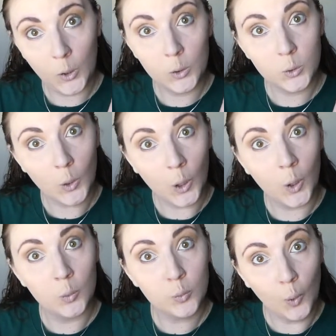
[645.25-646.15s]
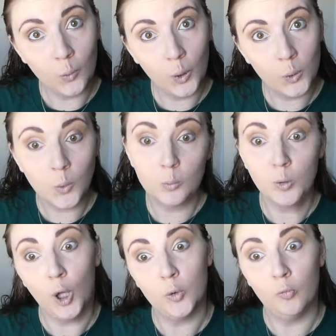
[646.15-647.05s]
It's trying to ruin
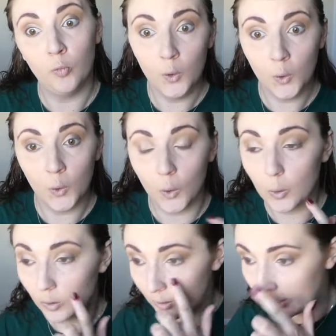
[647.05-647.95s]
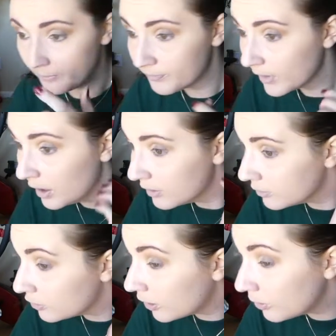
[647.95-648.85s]
my video. Okay,
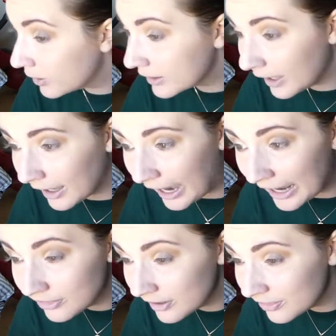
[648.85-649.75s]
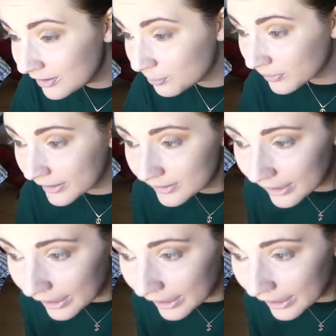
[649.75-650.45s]
so yeah, I think these blended